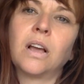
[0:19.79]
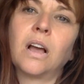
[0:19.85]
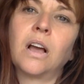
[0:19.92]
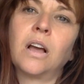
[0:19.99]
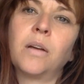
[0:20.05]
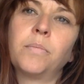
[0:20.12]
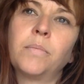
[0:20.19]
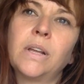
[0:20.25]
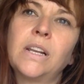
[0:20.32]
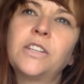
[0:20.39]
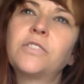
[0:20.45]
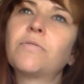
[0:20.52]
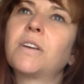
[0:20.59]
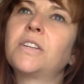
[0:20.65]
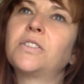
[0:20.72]

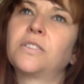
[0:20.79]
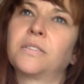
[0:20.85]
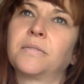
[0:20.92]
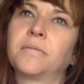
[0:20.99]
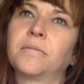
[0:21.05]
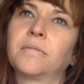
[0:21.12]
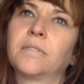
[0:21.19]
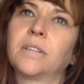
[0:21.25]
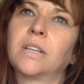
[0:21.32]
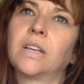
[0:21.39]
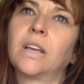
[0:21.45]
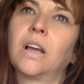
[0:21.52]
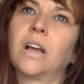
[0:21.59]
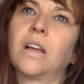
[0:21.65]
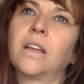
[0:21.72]
Alliteration
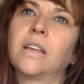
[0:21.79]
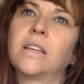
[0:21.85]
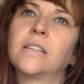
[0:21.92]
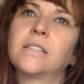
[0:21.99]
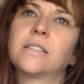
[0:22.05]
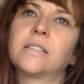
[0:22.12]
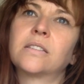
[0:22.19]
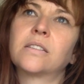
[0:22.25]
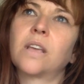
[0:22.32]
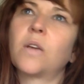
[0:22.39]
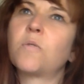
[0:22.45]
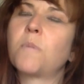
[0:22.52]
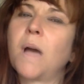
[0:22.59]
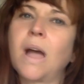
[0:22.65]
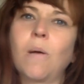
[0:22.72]
is so
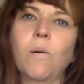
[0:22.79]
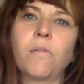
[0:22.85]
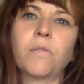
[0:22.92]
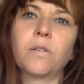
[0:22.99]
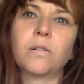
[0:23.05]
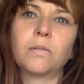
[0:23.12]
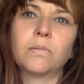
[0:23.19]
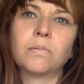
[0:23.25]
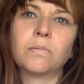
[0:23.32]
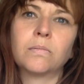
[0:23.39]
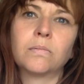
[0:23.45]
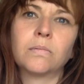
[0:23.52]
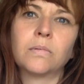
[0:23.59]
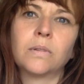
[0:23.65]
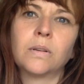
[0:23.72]
powerful.
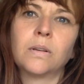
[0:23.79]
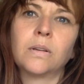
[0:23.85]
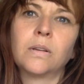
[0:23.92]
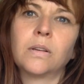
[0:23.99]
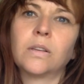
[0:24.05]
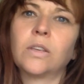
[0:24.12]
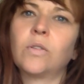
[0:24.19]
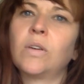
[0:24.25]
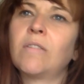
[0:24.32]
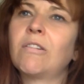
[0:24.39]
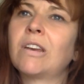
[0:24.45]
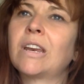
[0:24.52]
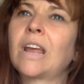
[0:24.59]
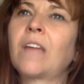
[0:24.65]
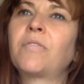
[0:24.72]
You hear it
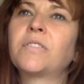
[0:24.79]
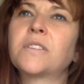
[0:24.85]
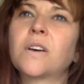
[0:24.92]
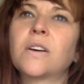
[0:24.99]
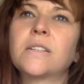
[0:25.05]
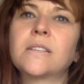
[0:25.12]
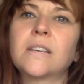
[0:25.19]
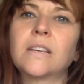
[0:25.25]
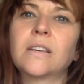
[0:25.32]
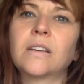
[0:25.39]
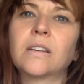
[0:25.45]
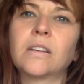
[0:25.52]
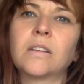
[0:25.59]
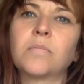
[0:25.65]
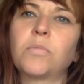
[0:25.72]
in advertising
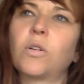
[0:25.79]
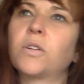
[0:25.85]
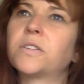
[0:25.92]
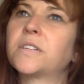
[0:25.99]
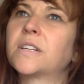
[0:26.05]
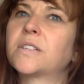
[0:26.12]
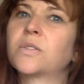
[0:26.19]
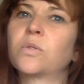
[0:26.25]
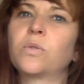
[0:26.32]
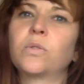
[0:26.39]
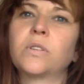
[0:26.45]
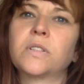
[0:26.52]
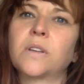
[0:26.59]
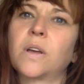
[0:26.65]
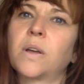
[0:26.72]
and in politics all
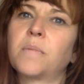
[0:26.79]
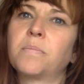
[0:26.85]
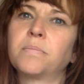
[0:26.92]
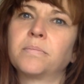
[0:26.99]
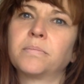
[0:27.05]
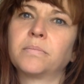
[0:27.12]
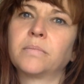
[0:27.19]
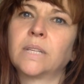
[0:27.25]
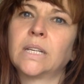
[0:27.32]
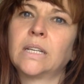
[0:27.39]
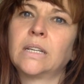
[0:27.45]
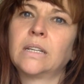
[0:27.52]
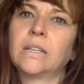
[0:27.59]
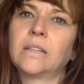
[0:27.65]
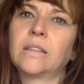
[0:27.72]
the time.
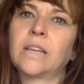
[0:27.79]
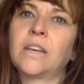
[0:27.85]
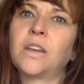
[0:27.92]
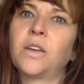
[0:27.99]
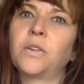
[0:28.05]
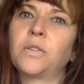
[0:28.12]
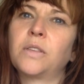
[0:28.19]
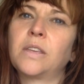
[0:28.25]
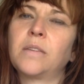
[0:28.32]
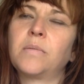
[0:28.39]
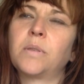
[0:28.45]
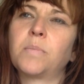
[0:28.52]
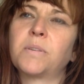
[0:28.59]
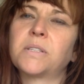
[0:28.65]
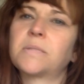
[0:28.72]
They know the
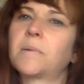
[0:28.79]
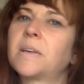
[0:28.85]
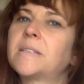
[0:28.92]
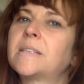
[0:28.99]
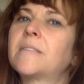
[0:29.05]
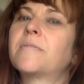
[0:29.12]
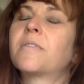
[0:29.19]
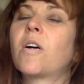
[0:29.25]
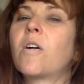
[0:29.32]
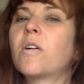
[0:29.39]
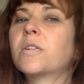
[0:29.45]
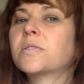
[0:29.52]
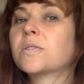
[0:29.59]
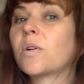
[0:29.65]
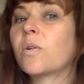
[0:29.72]
persuasive
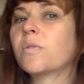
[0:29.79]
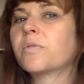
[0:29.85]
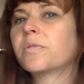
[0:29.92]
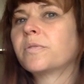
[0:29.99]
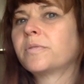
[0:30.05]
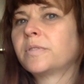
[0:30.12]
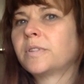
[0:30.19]
art of